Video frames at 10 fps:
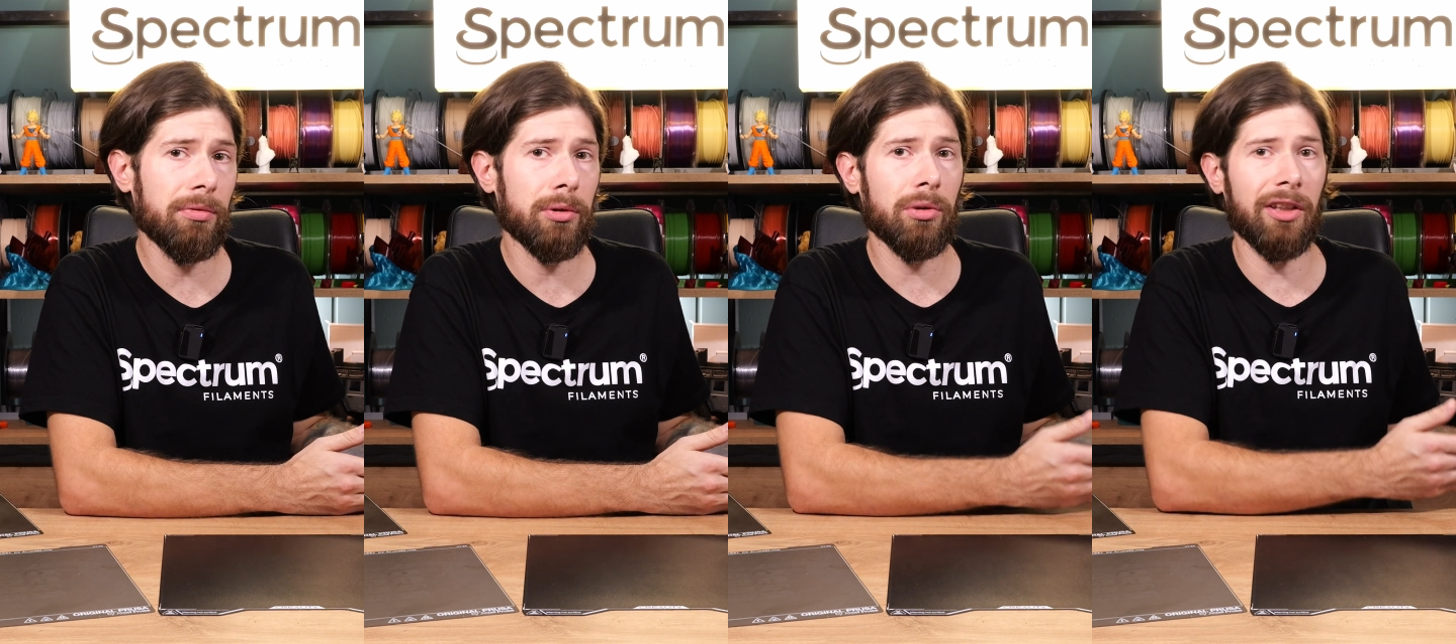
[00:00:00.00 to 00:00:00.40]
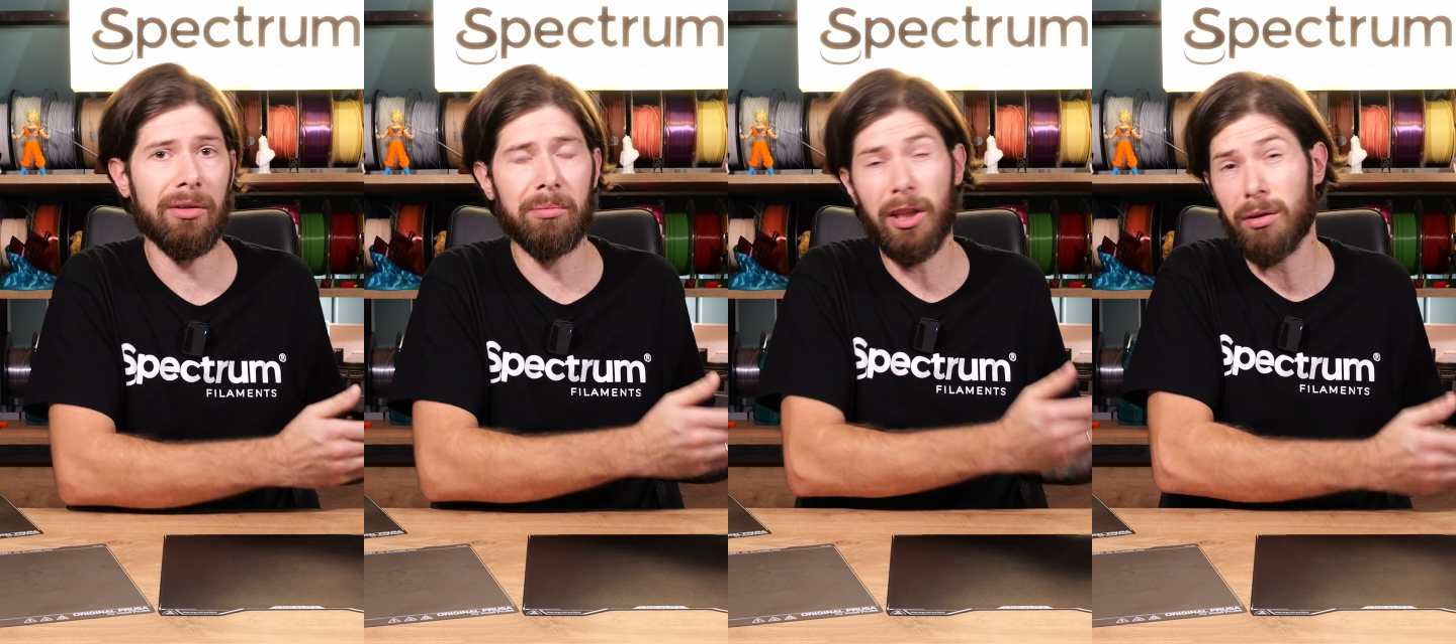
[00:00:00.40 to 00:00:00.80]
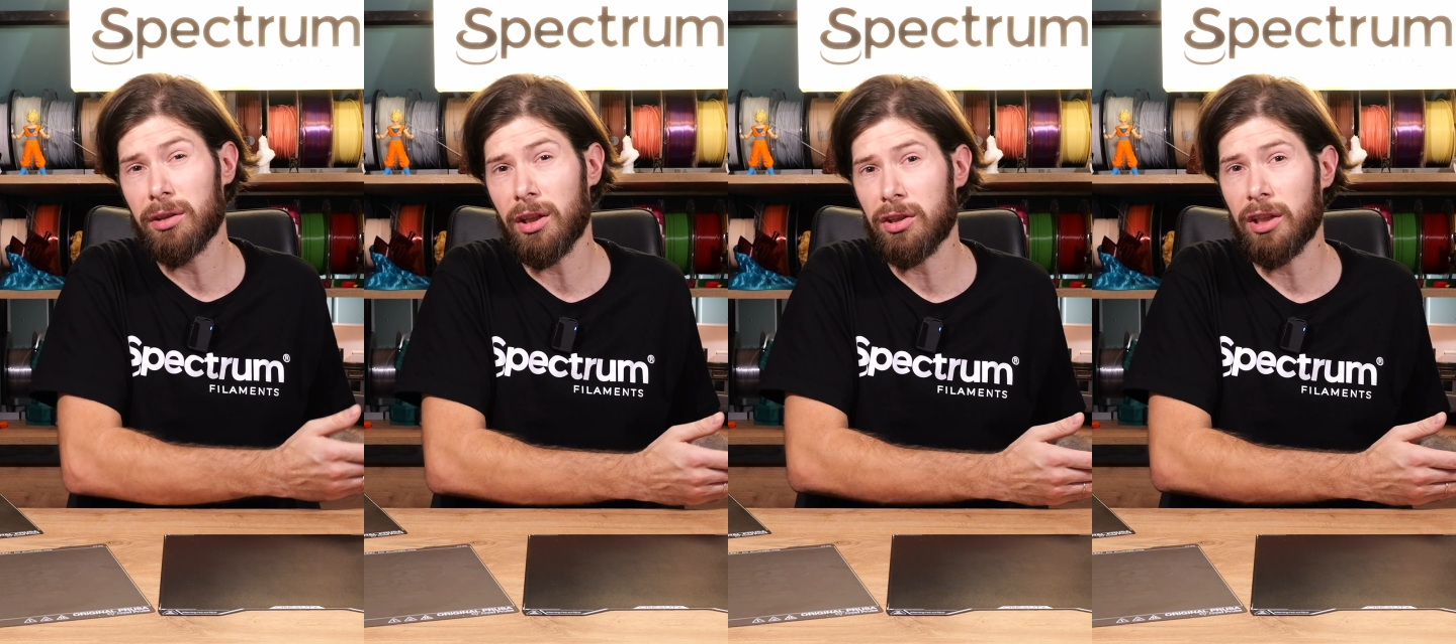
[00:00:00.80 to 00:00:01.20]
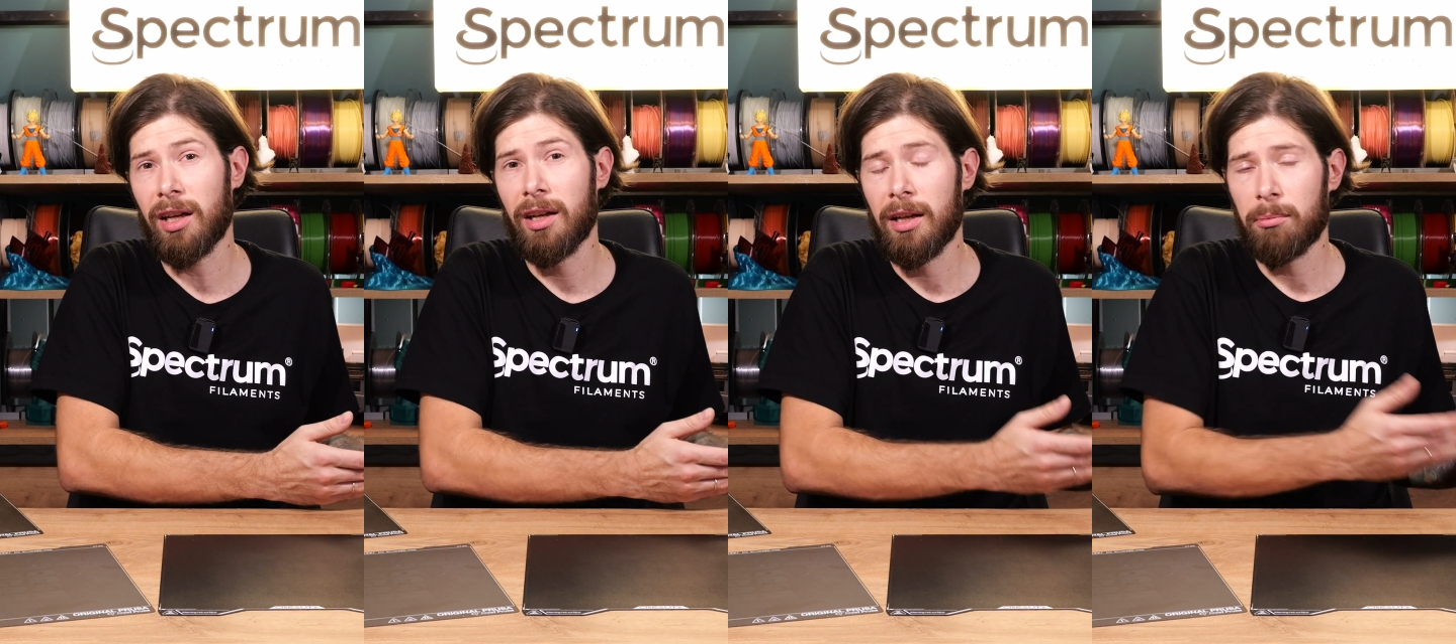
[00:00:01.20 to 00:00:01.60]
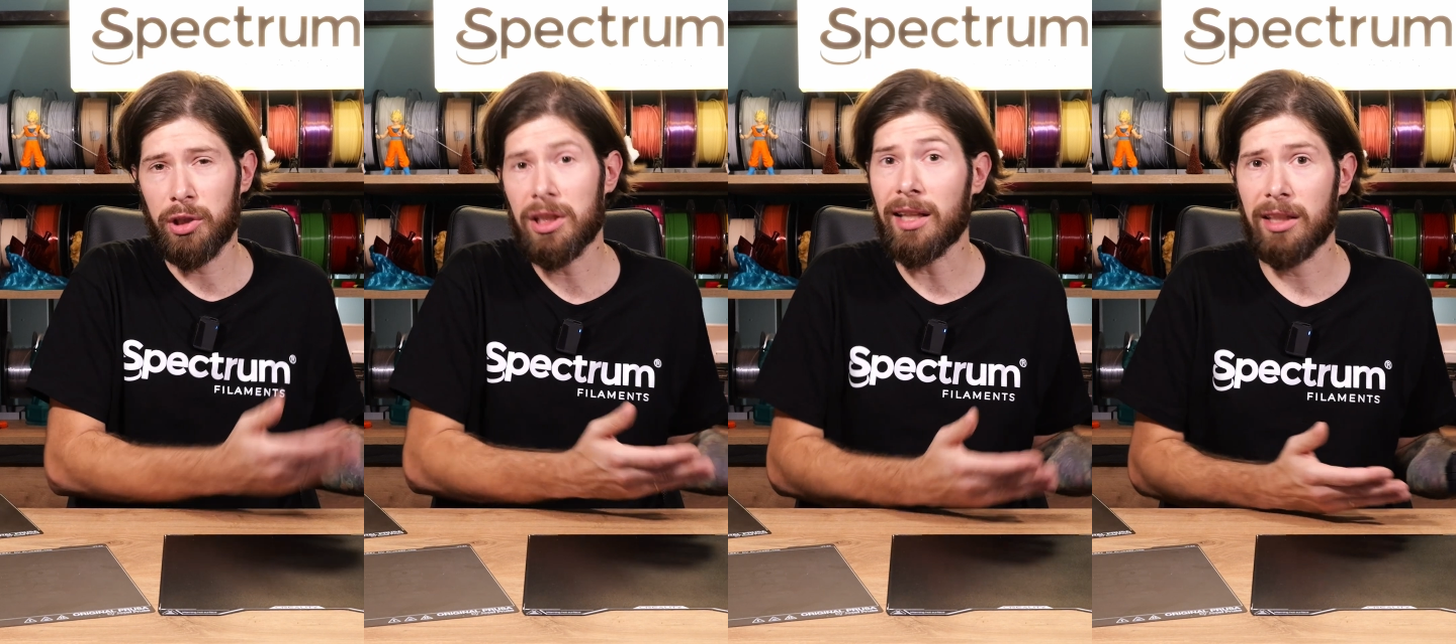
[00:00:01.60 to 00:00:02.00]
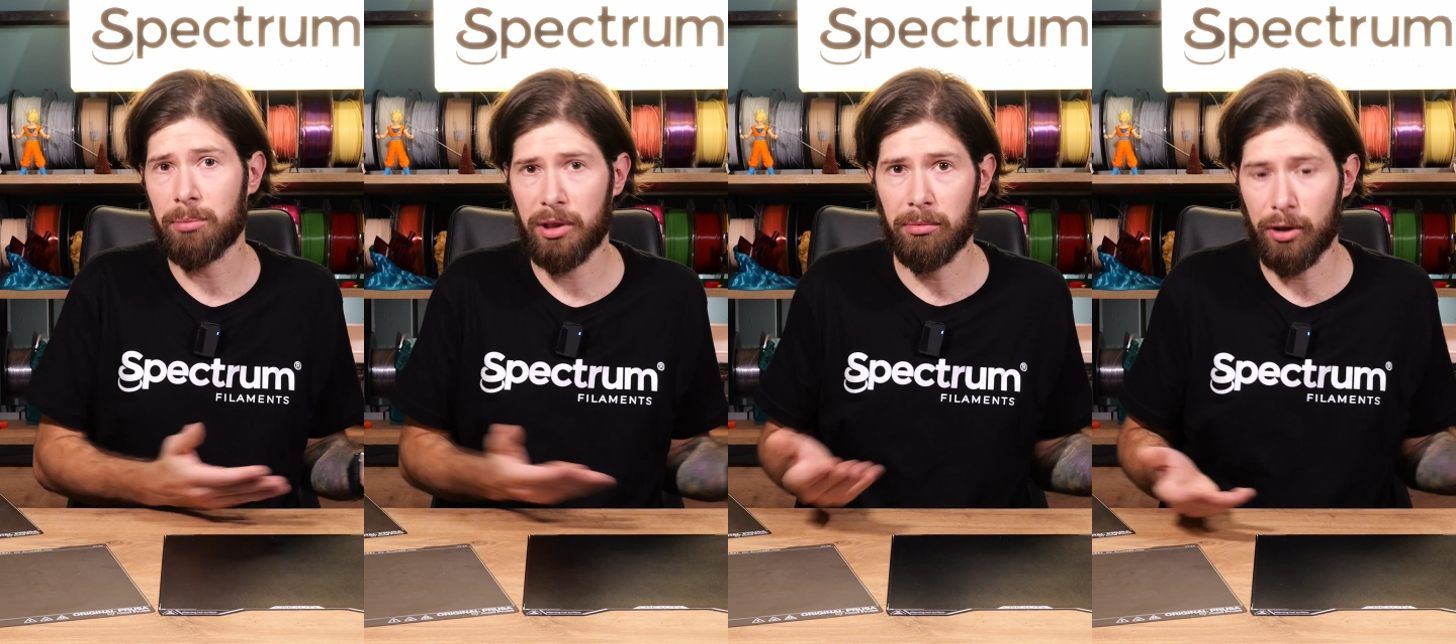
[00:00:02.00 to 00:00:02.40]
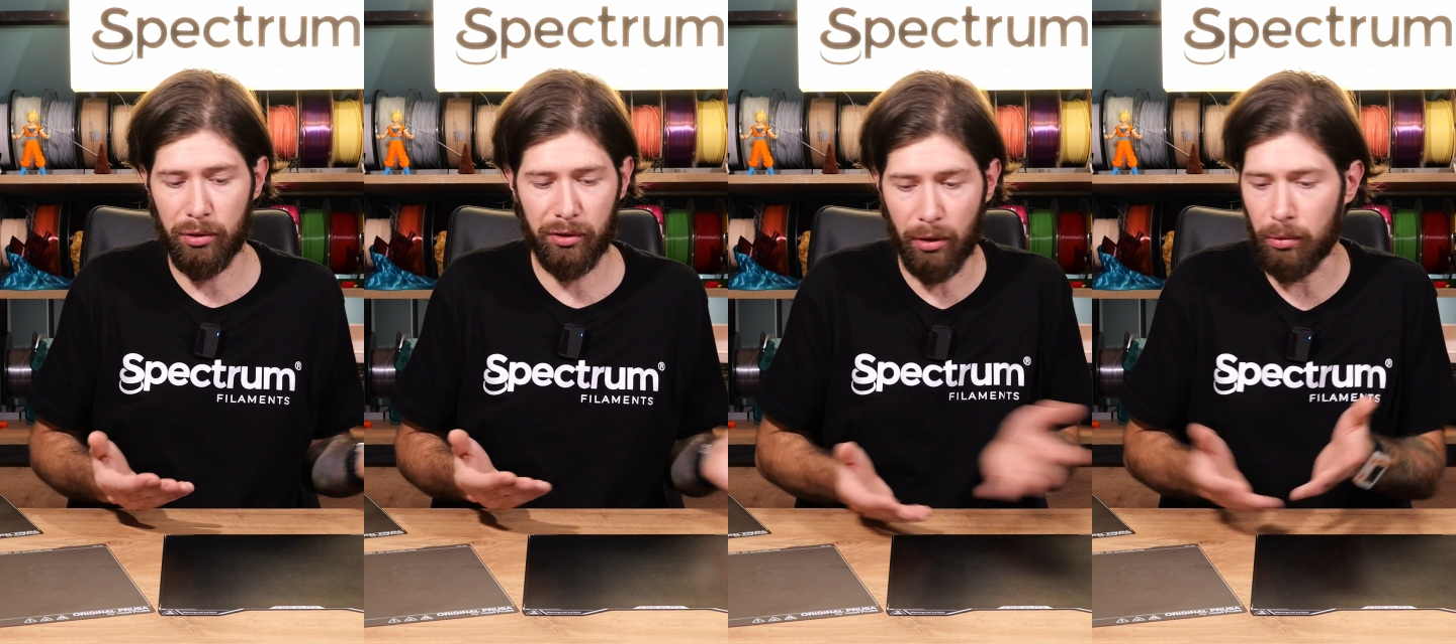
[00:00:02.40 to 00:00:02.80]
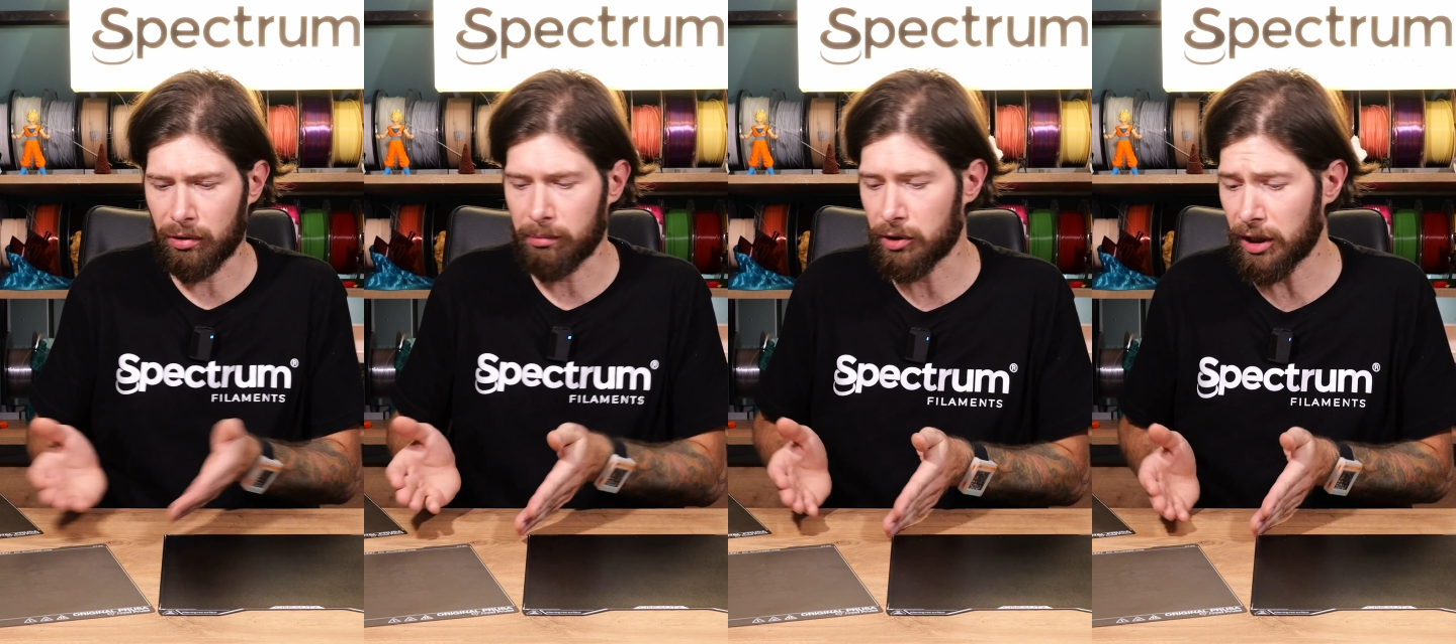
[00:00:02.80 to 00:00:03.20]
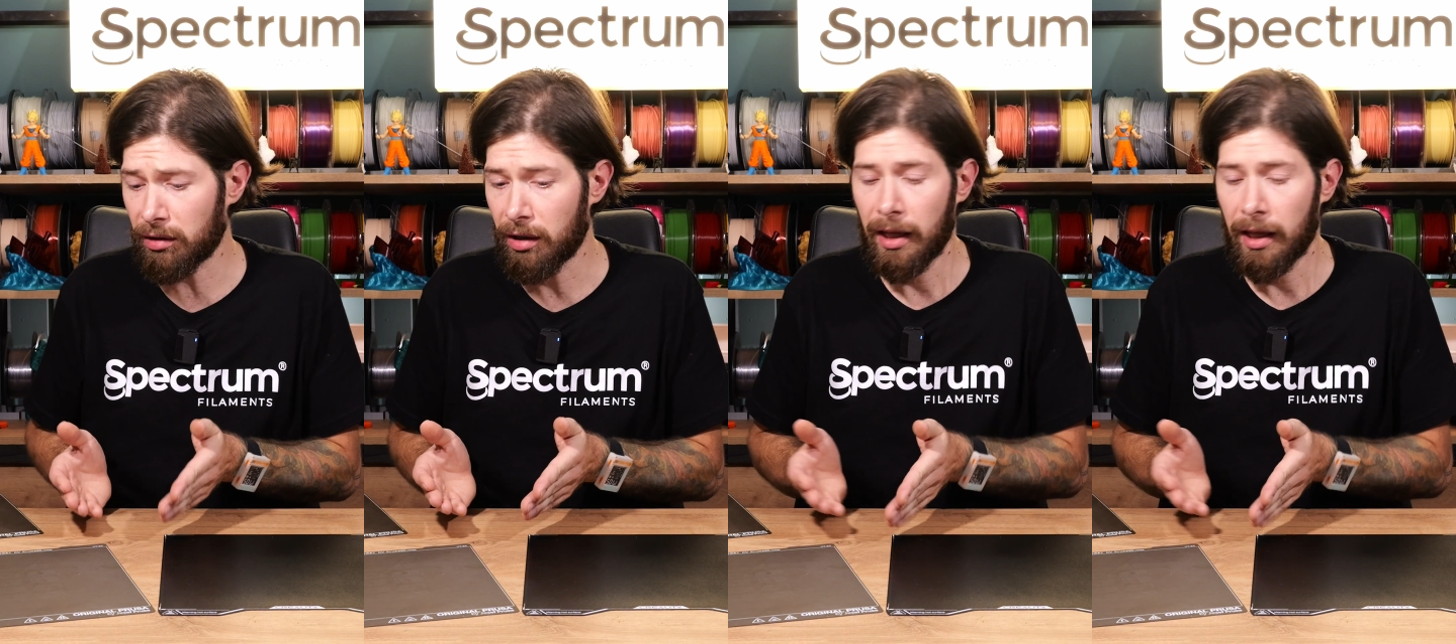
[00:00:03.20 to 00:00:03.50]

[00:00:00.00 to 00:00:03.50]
that are not necessarily useful for cleaning the workbench.